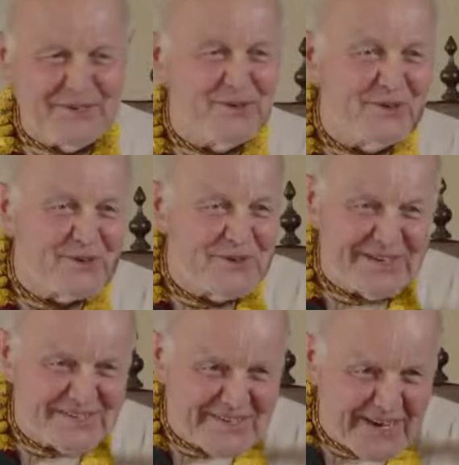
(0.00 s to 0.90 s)
and you're not going to
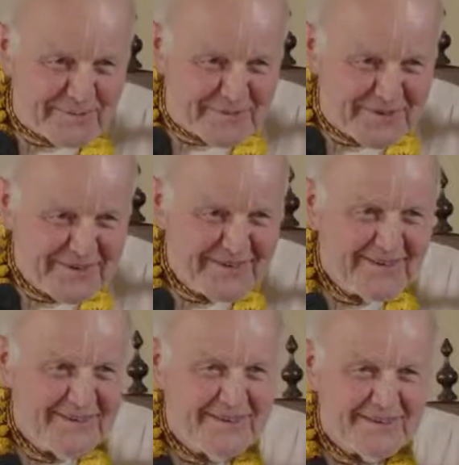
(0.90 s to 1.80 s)
escape.
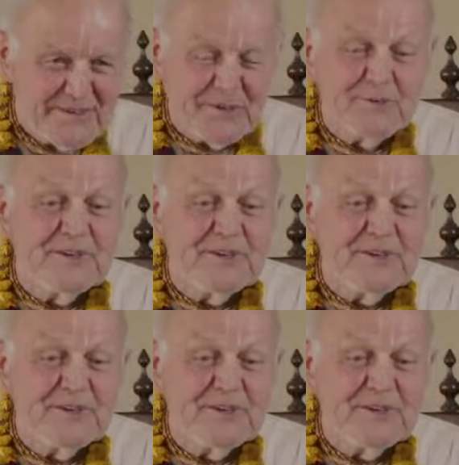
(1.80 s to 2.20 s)
So